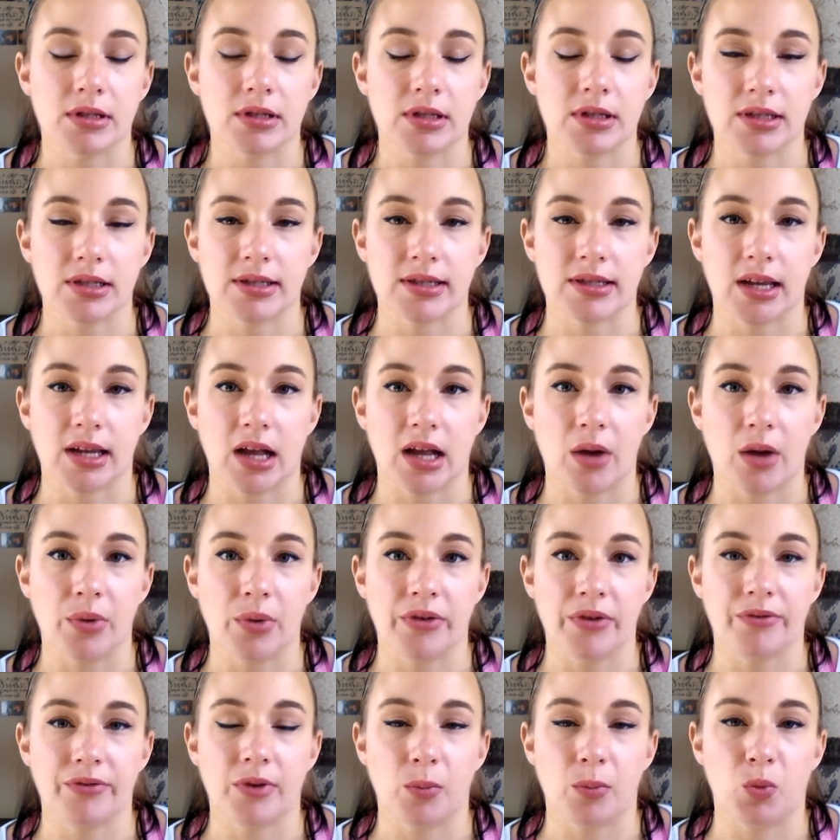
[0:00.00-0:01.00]
Because, like, I
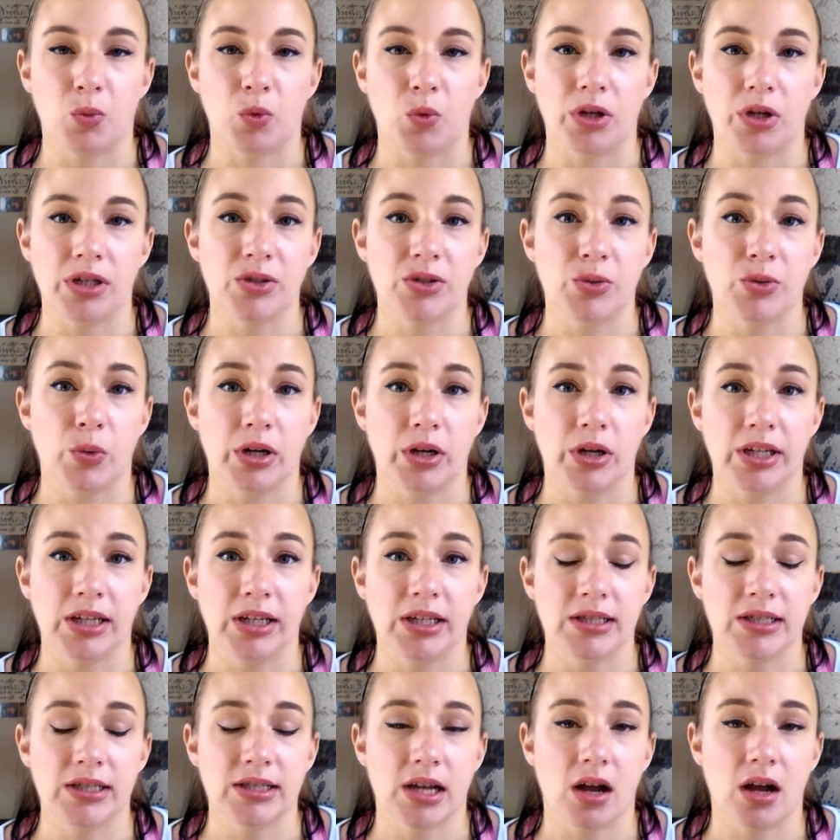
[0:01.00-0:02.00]
went from
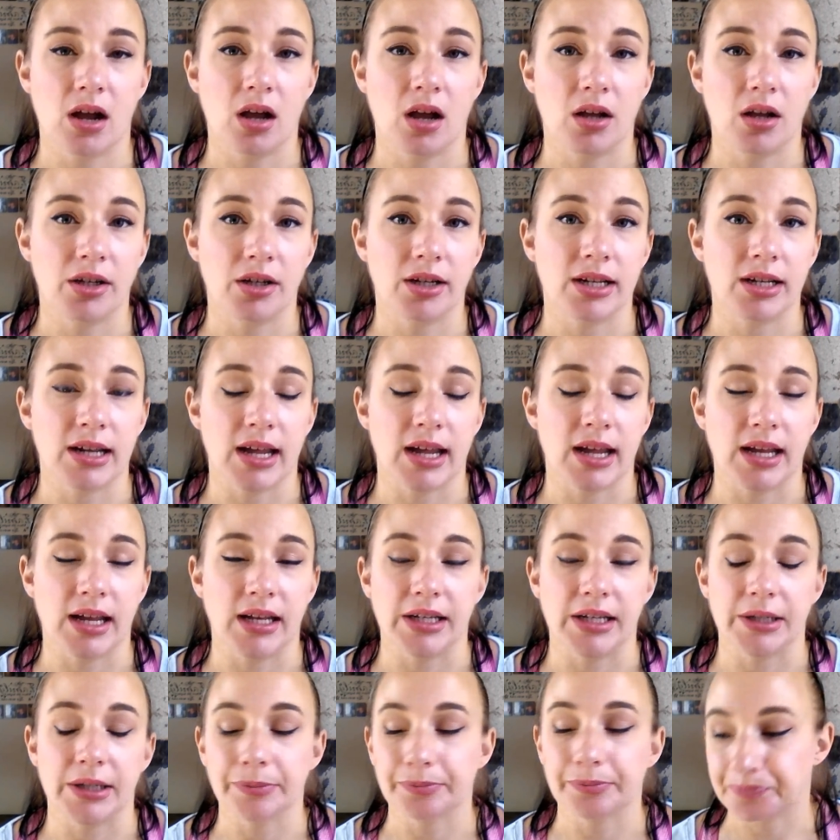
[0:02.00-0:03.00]
120 to
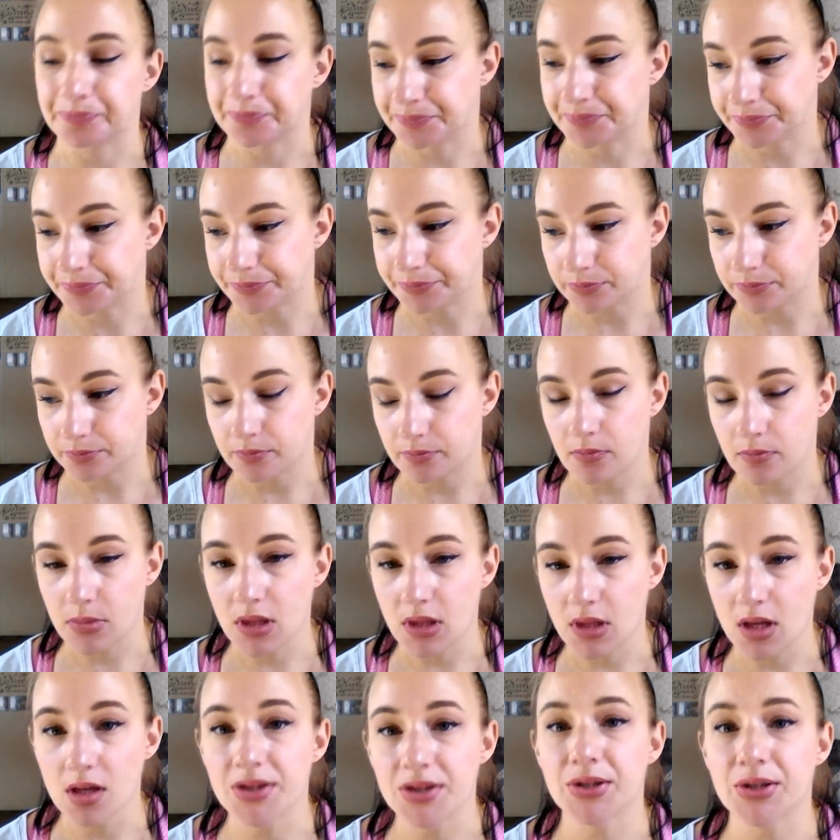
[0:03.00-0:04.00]
180.
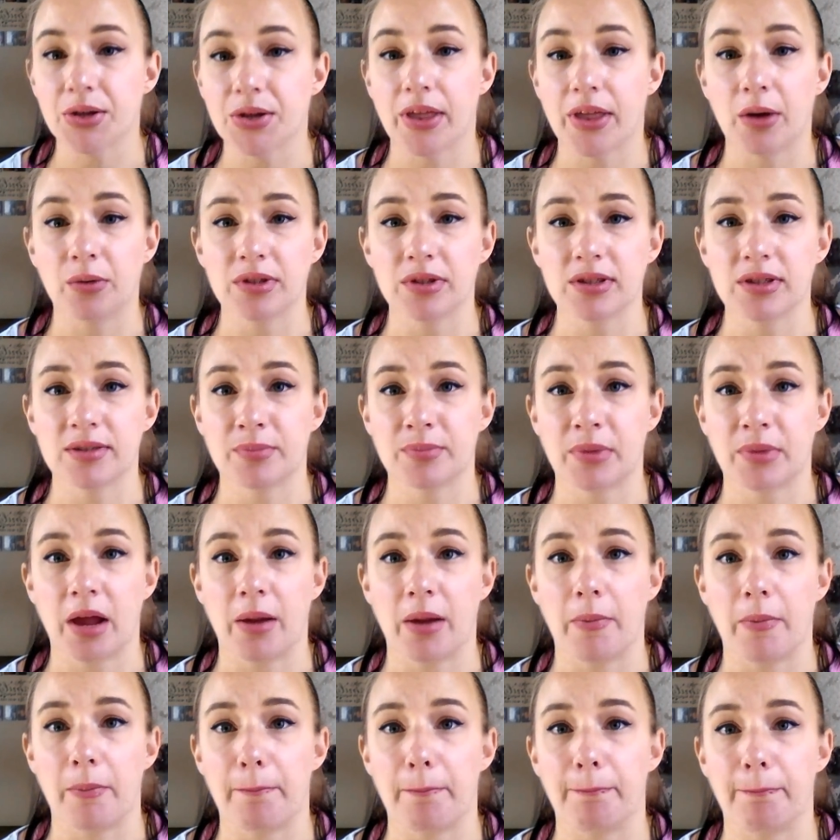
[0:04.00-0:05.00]
So that was
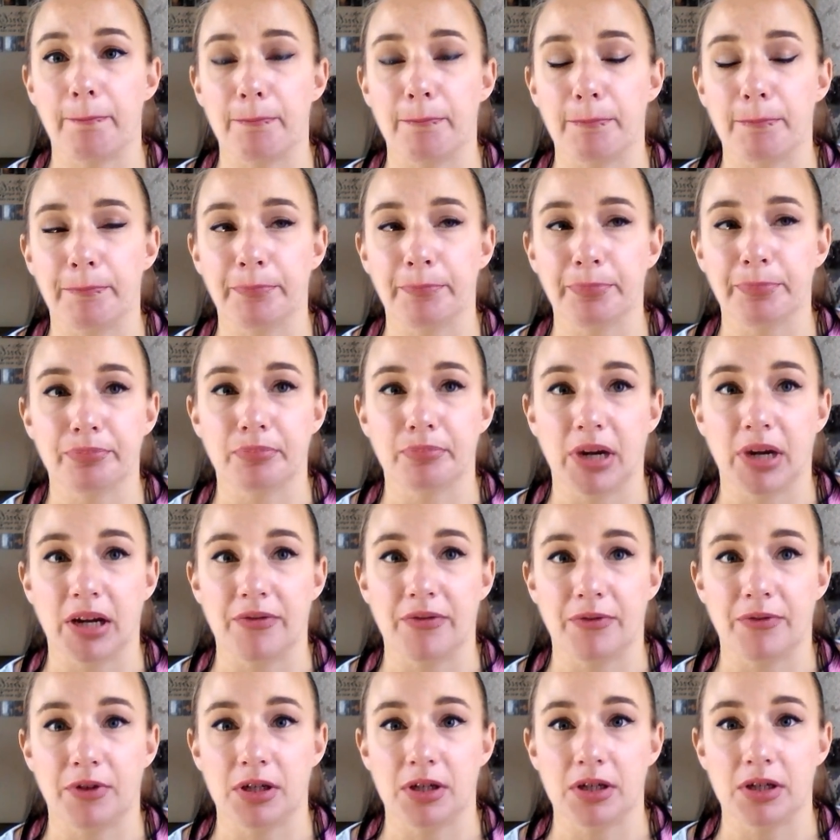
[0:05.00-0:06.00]
my
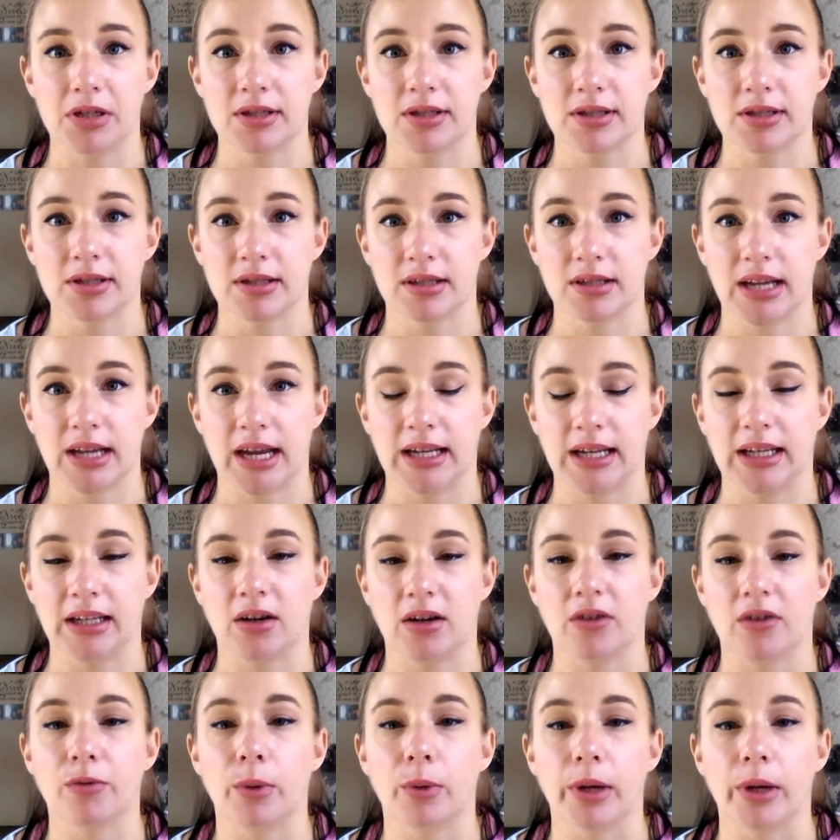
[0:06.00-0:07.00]
first gaining
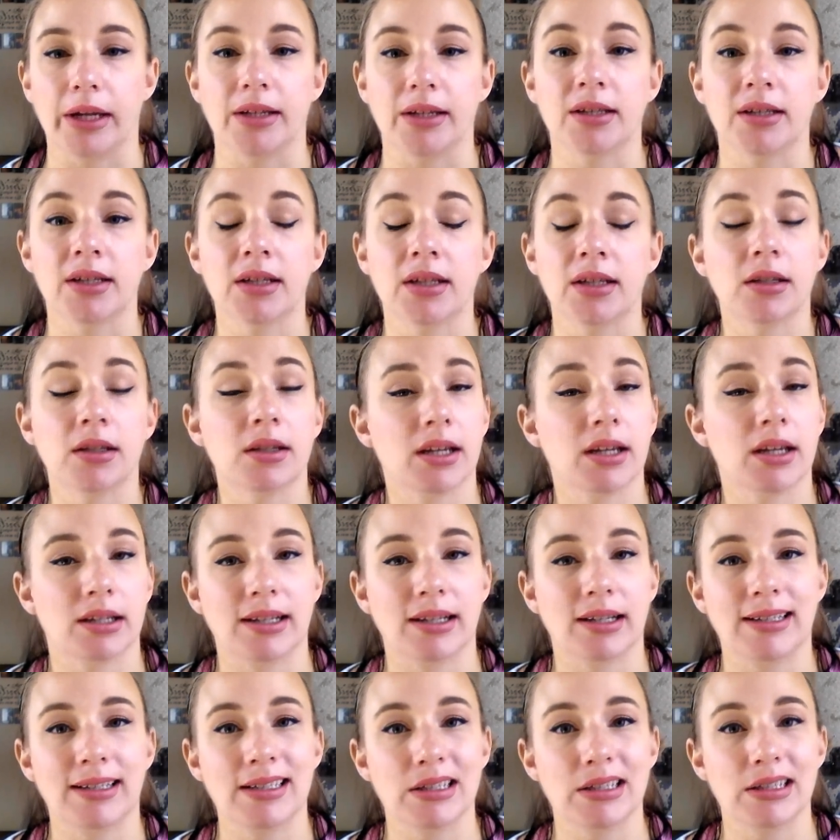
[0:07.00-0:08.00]
of weight. And I
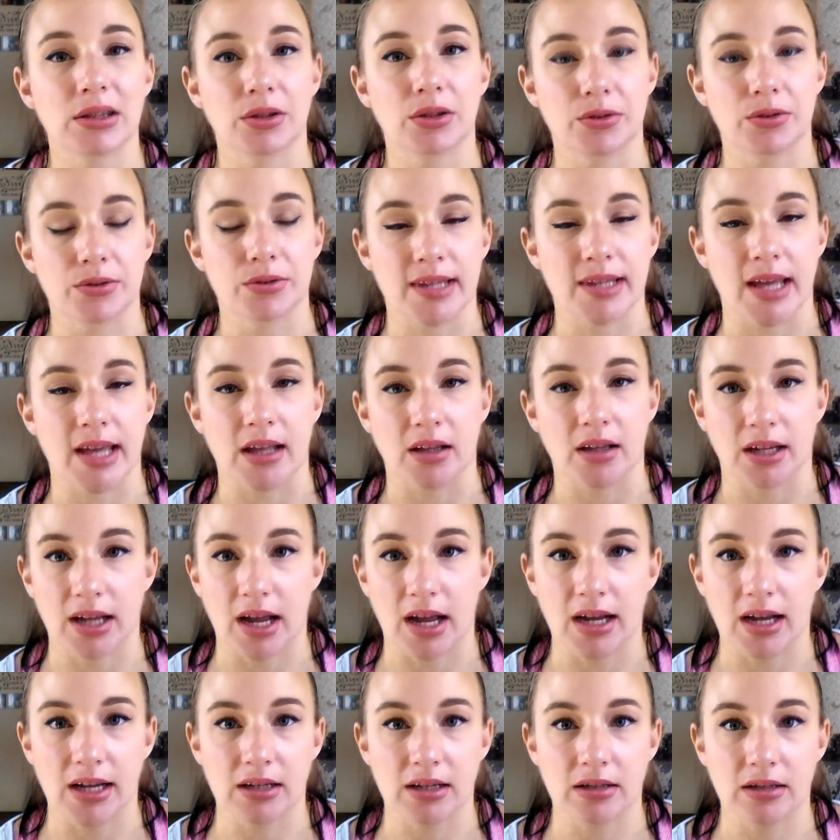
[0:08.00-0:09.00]
didn't lose that. Like,
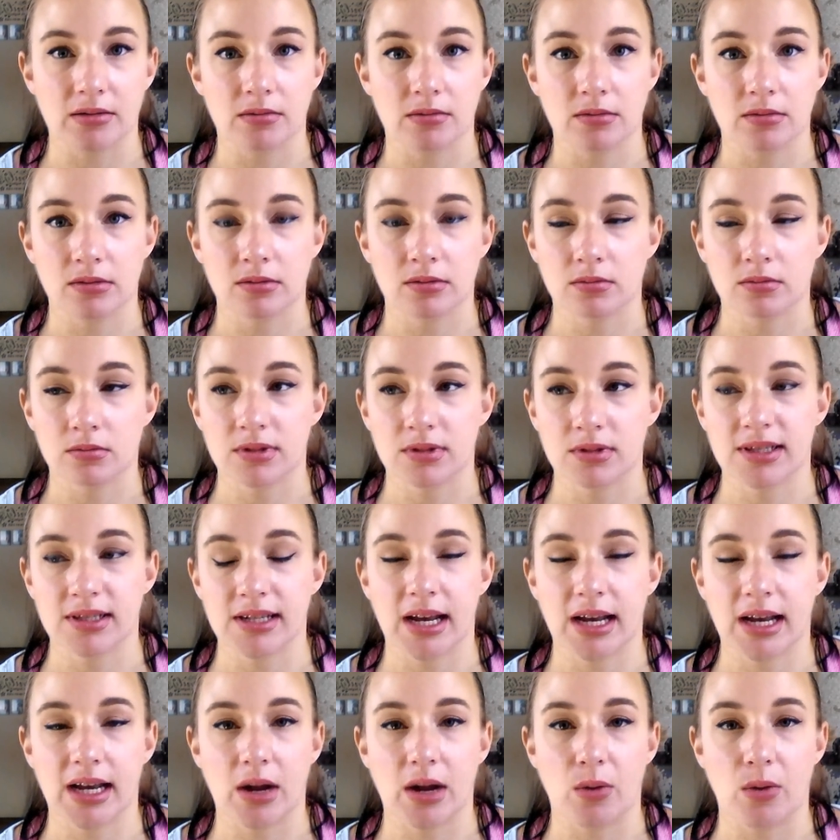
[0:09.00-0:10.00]
I
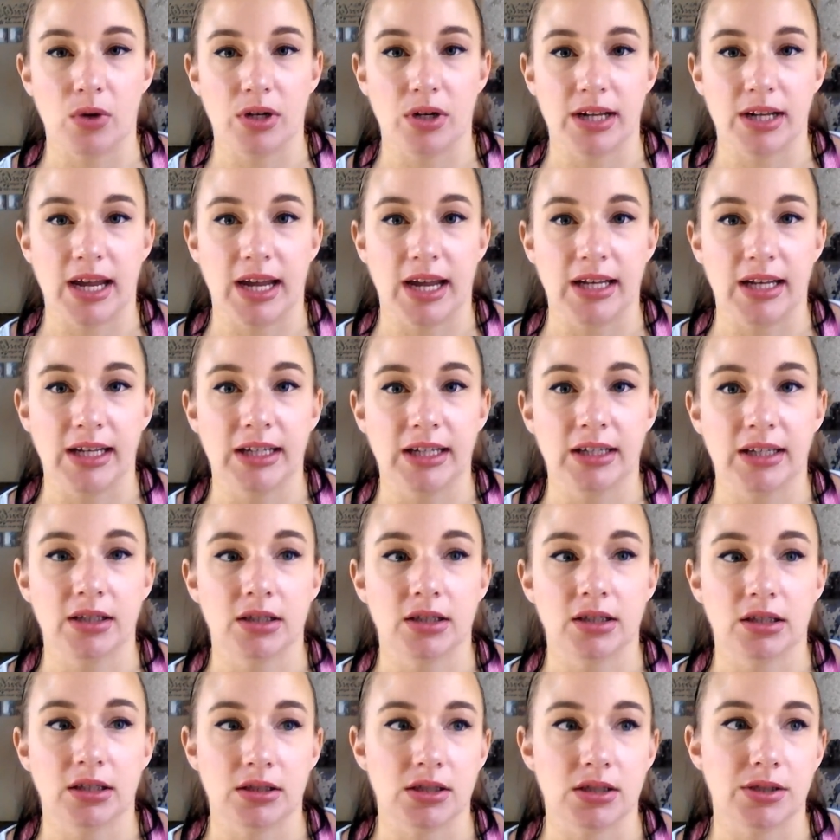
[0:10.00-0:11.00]
stayed at 180
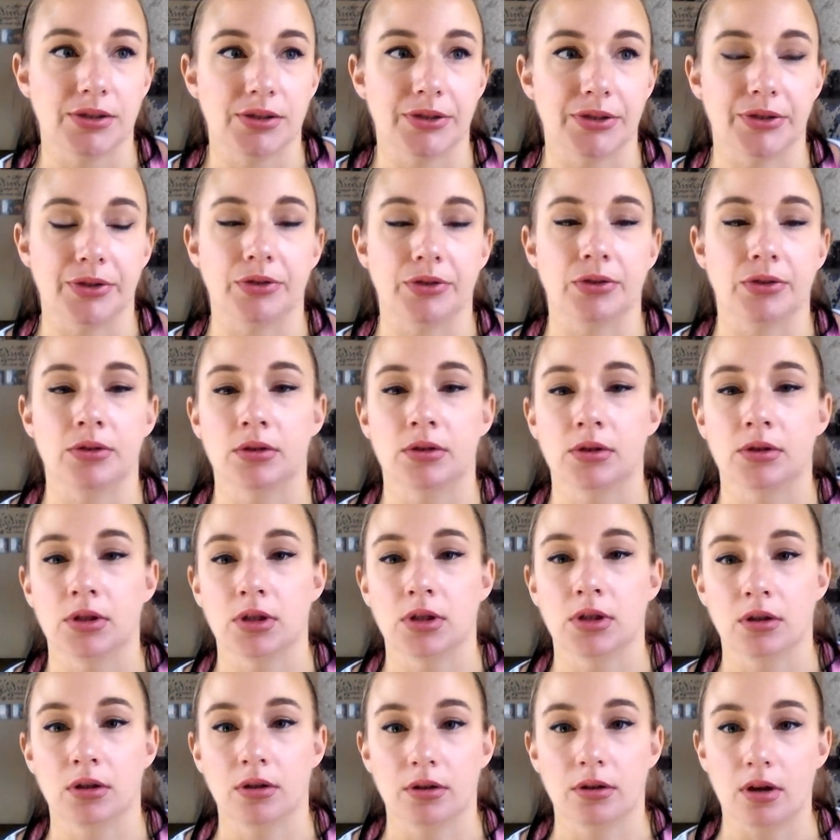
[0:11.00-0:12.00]
until
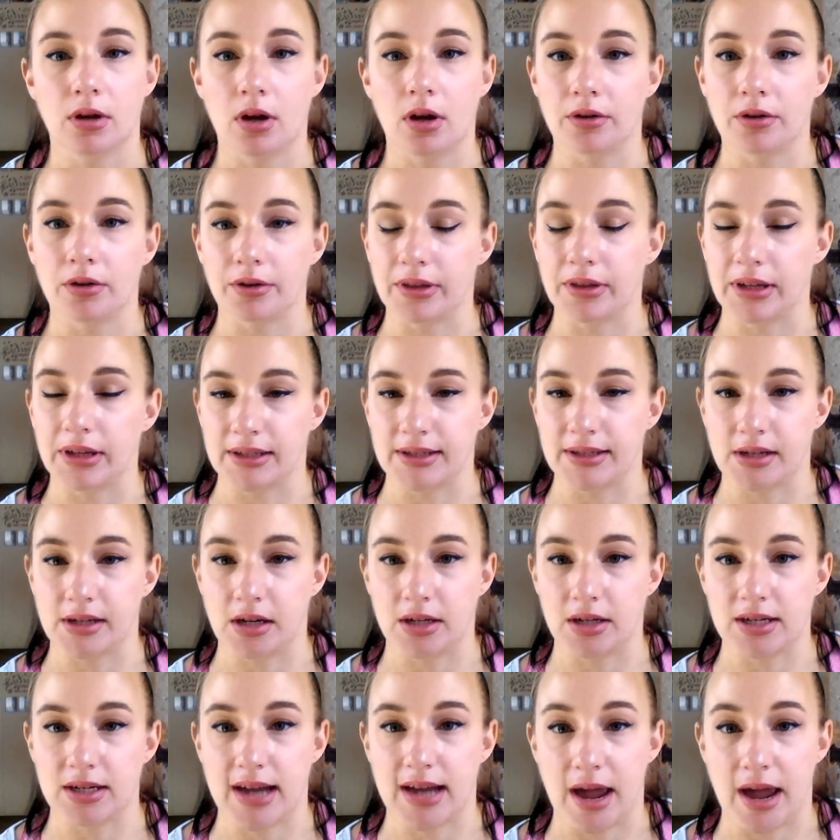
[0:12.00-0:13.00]
the other things
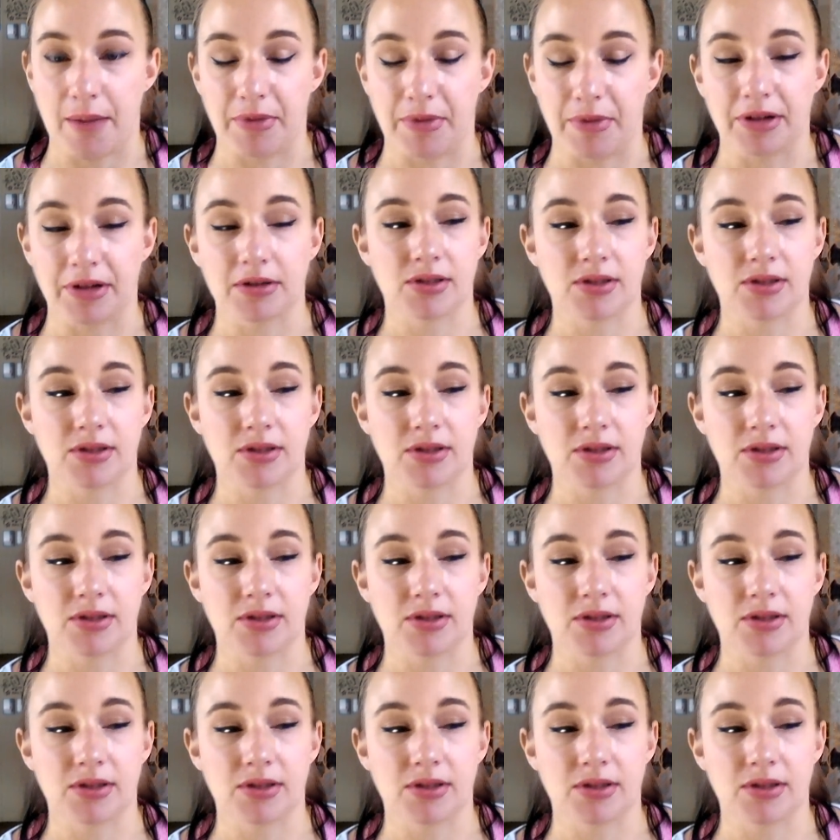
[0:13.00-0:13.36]
started to happen.